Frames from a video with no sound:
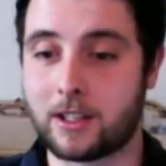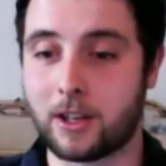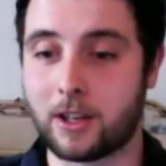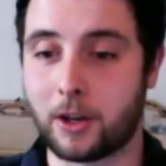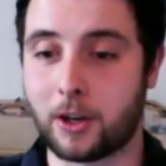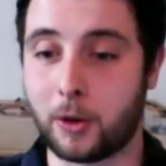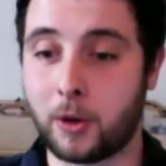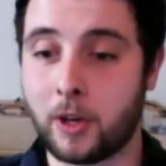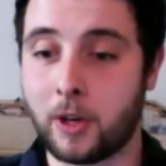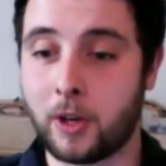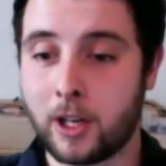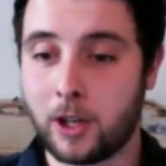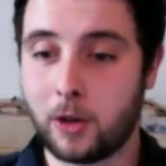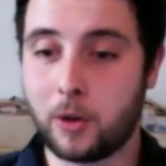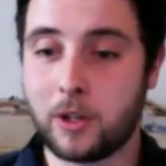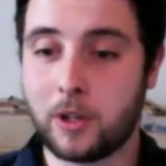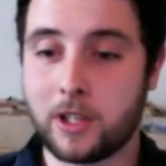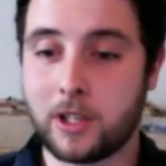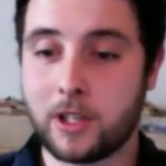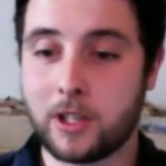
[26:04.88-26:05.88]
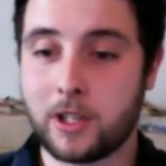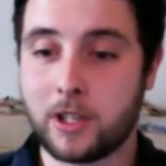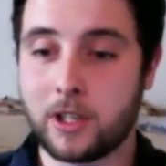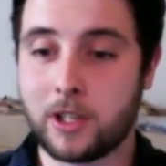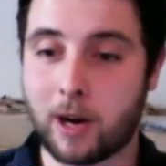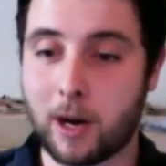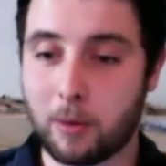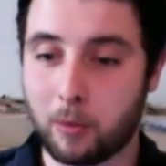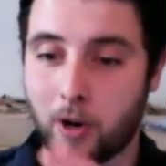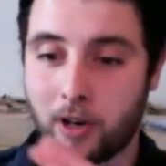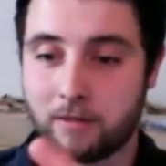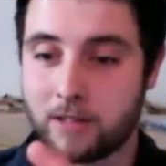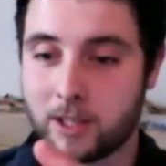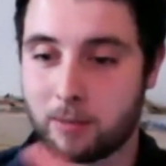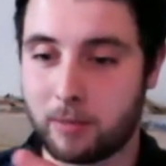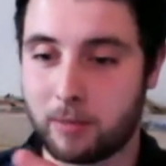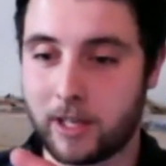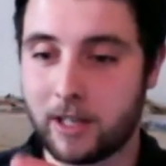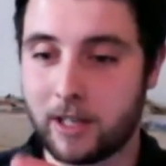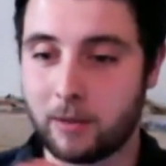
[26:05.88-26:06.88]
so you can just grab one
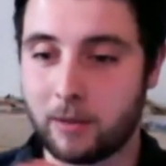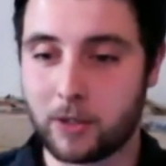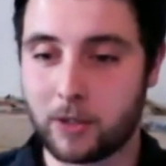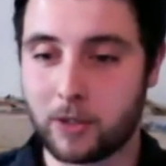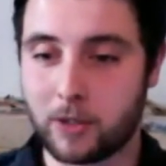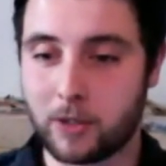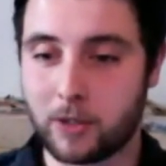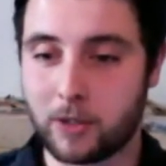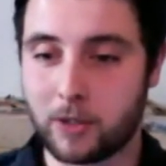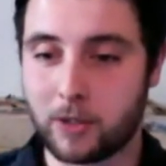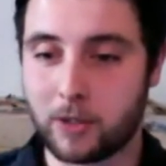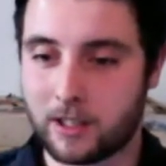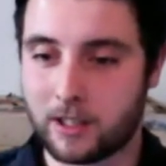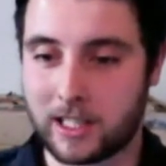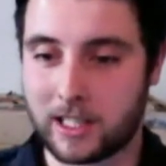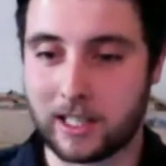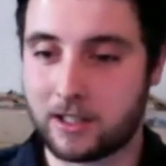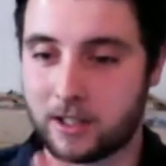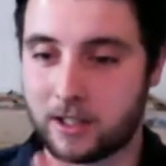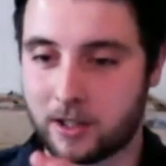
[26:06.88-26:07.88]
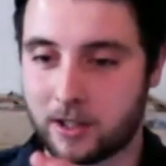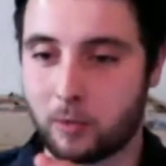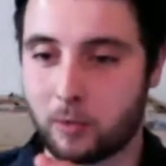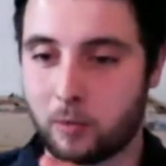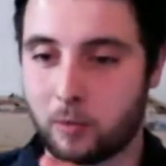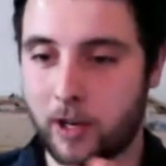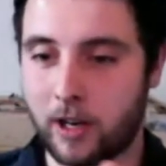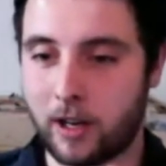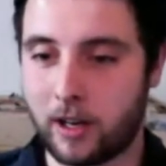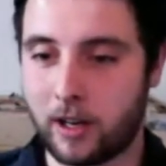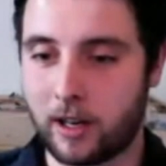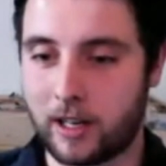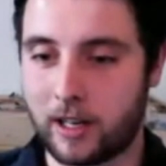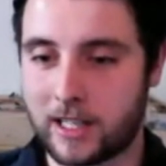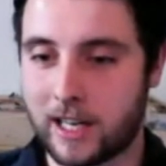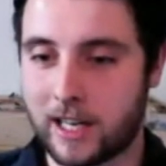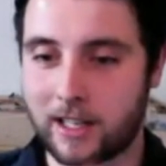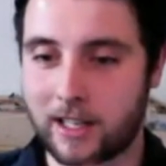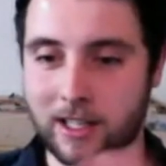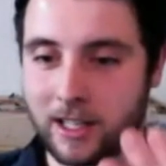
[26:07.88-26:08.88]
spin, which, like I said, is just a, uh, a
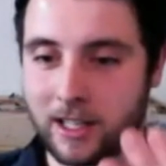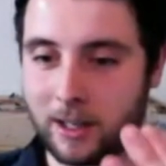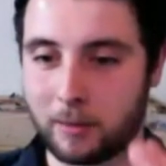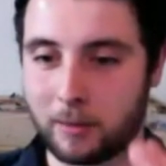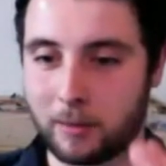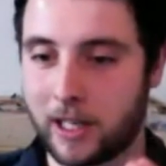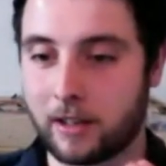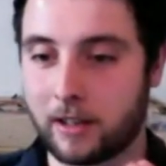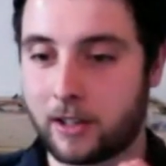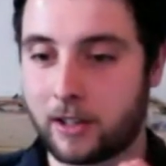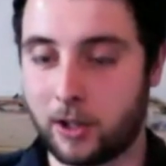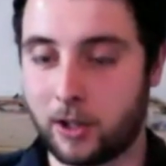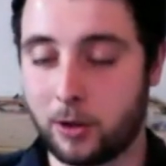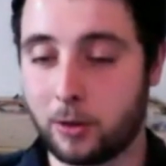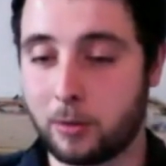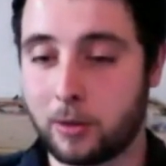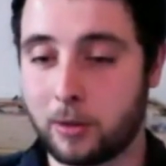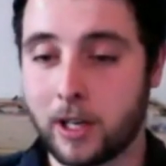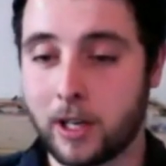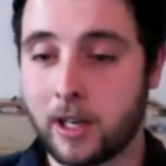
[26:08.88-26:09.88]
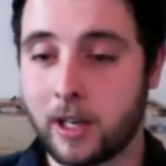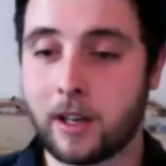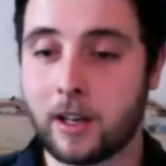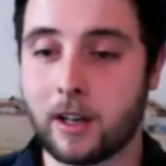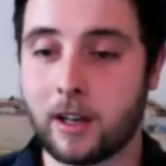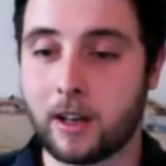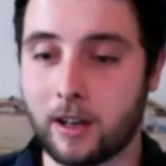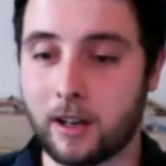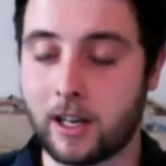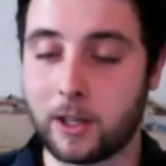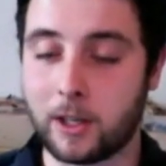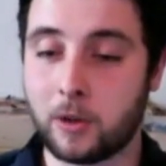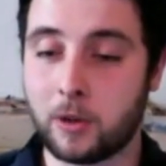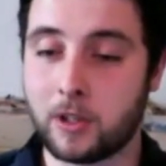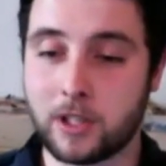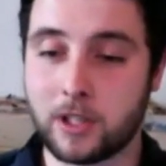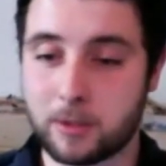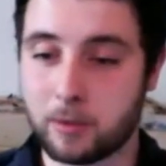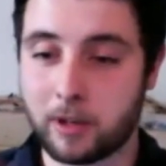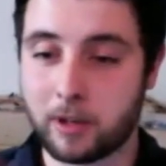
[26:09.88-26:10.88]
ten centimeter cube, uh, and you can
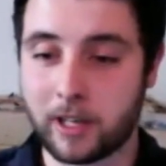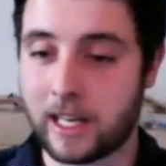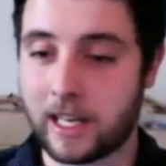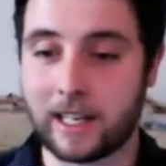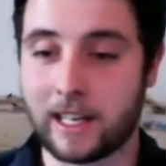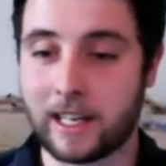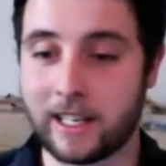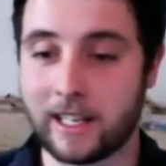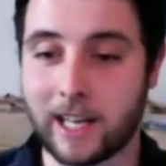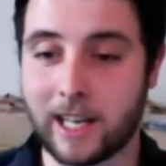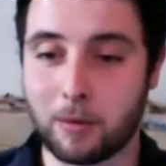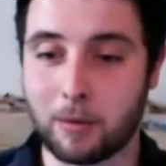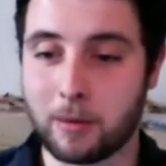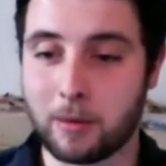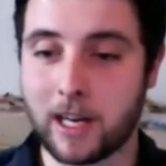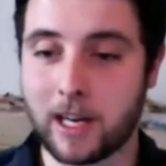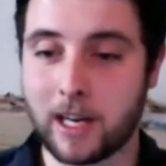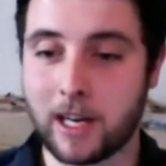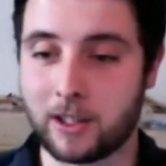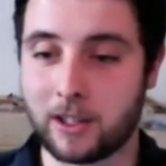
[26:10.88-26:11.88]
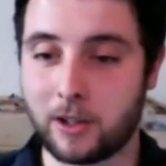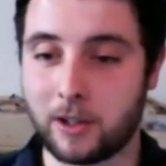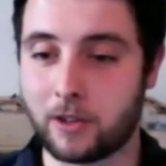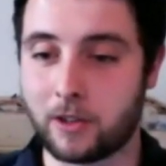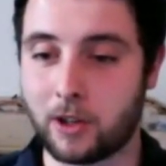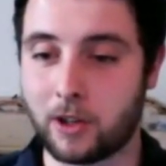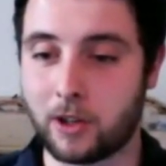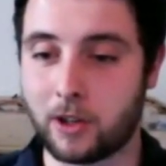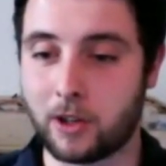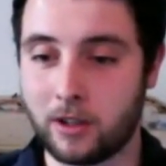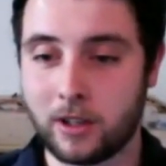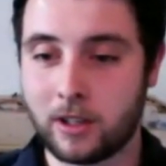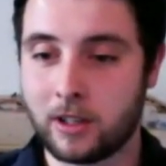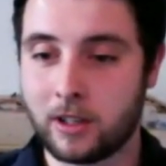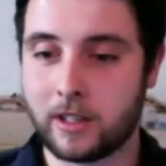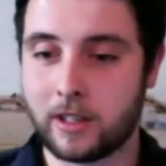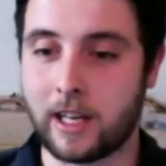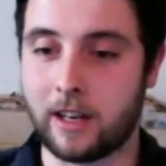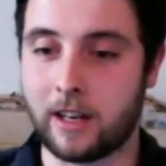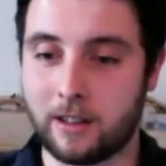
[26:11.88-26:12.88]
just put that in any camera bag, and you've got
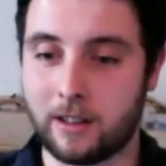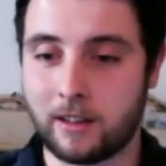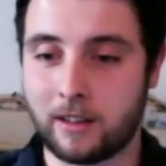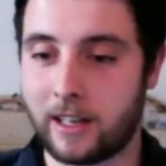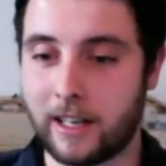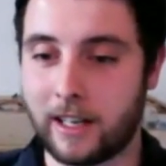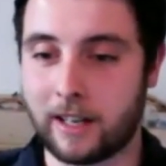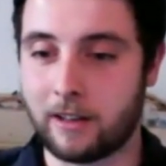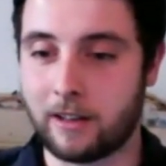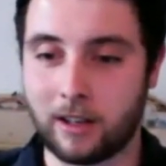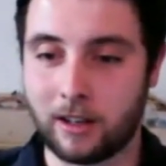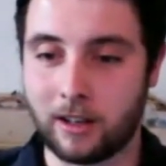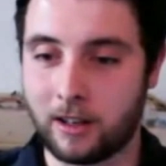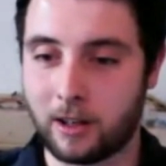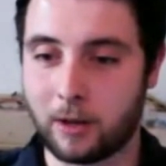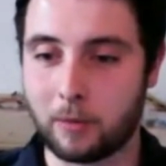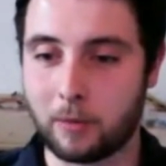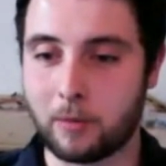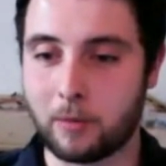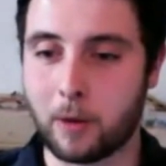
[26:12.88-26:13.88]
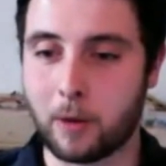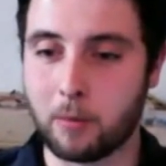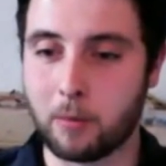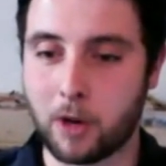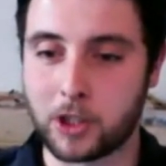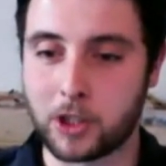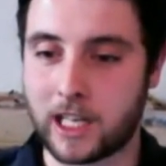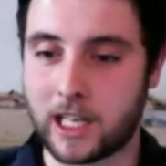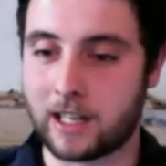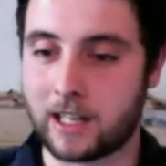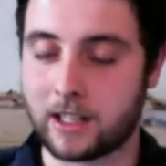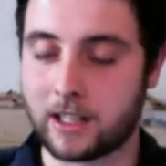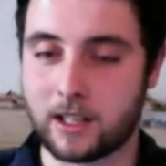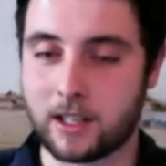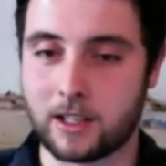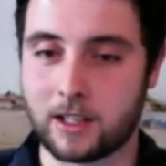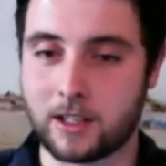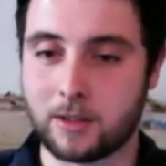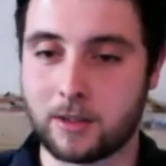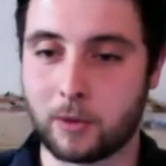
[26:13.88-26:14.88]
yeah, an, a, a motion
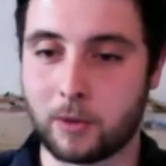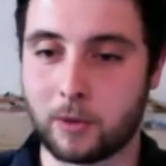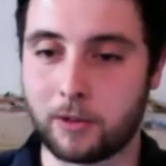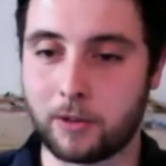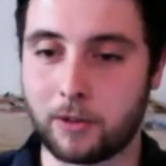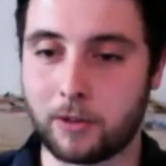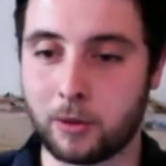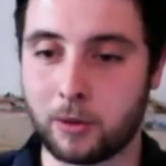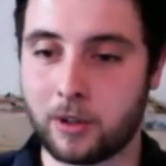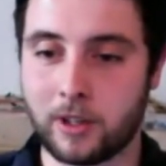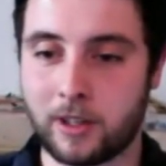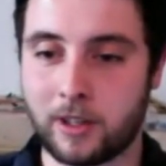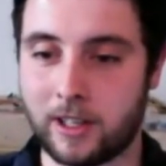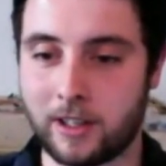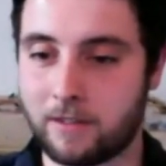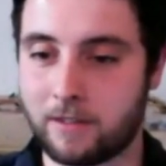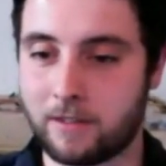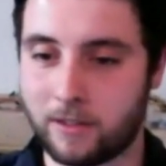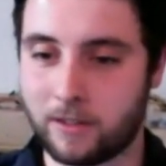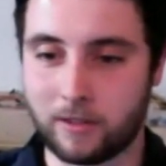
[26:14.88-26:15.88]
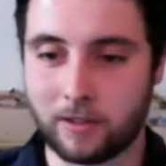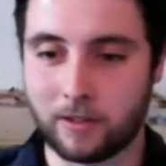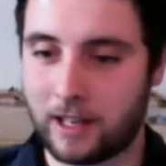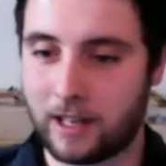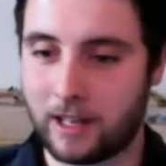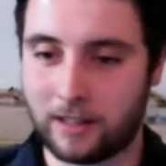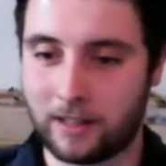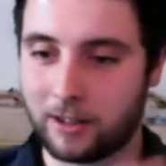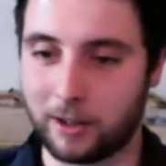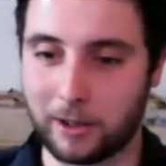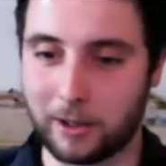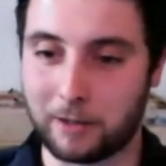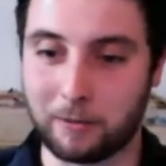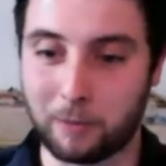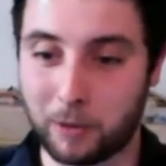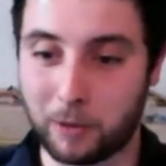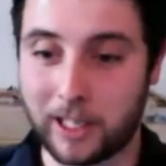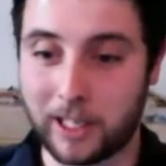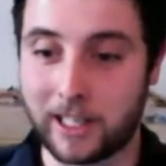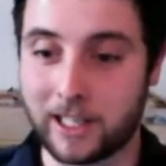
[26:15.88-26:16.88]
axis with you in a like a
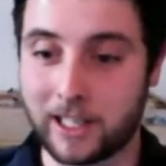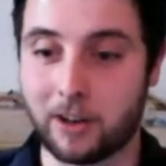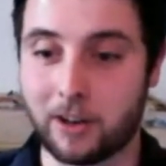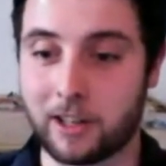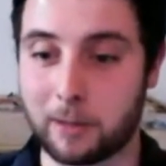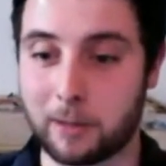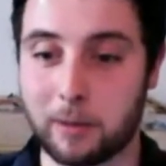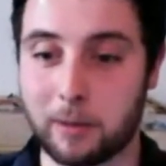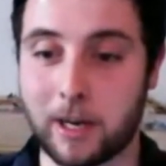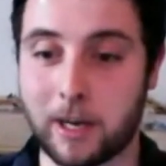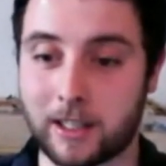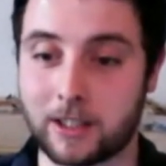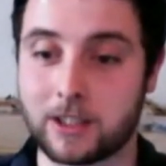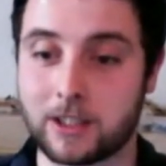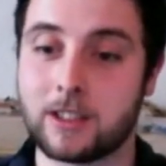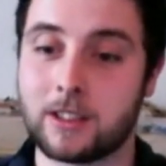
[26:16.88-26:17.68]
really tiny package.